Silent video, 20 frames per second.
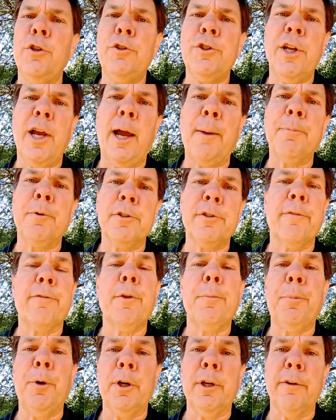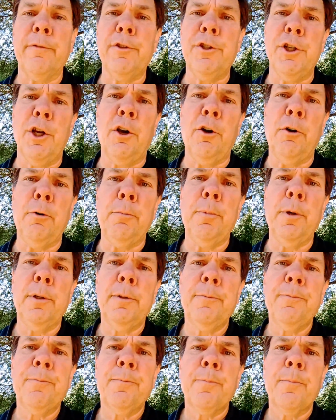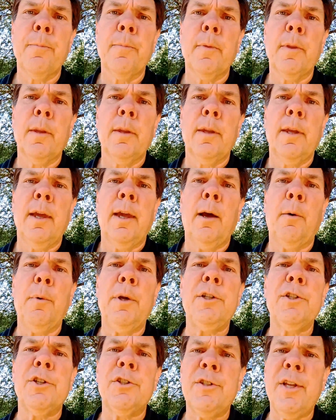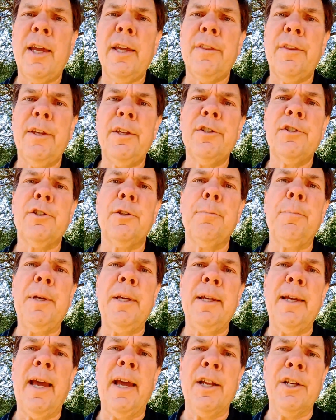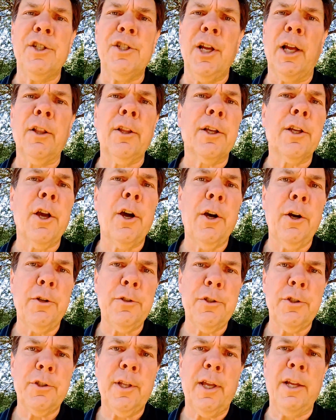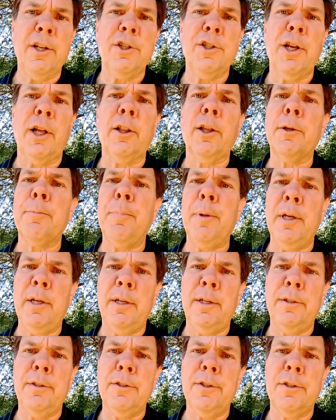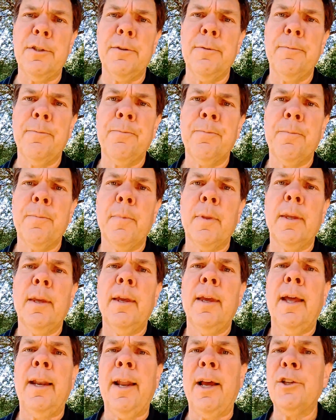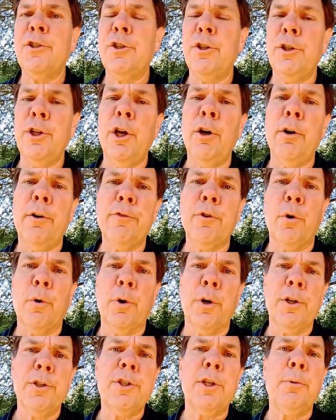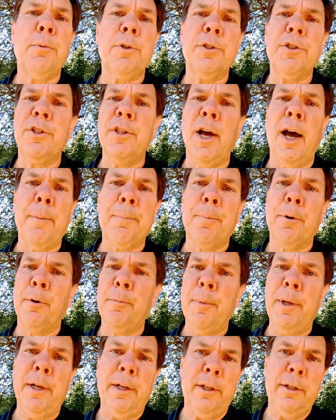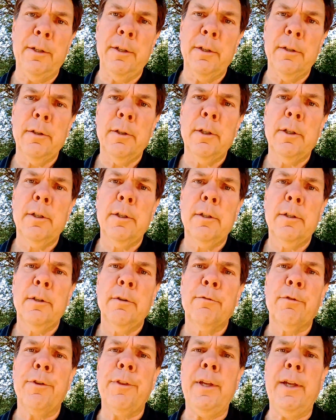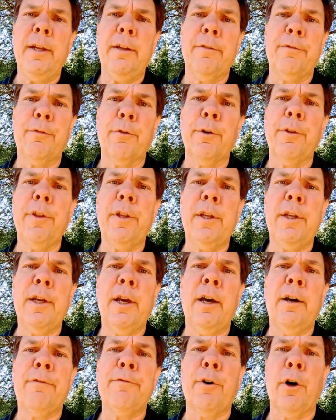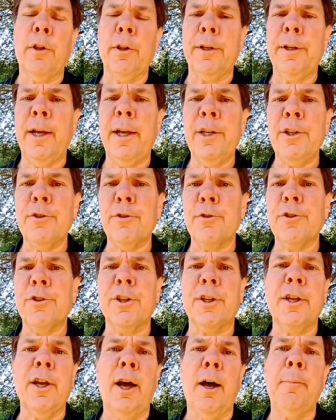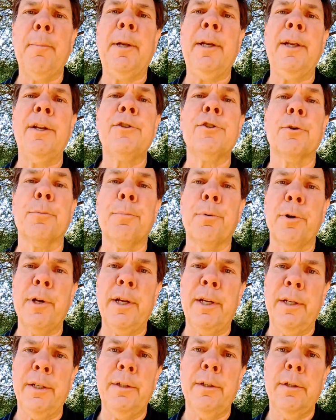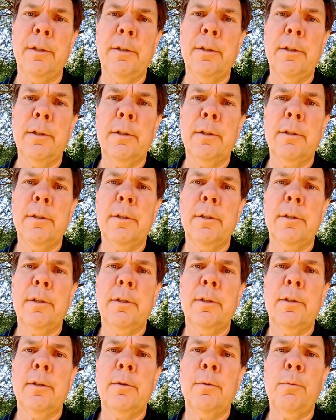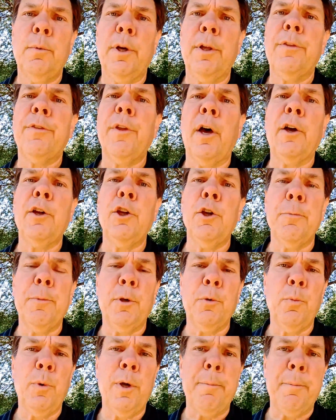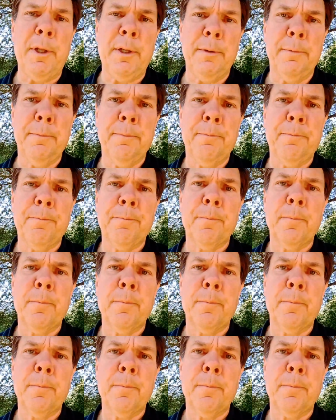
two chapters of the book of Job. And we just take these to be angelic hosts, angelic beings. And as you know, of course, it was not permitted for the fallen angels to come and interbreed with human women.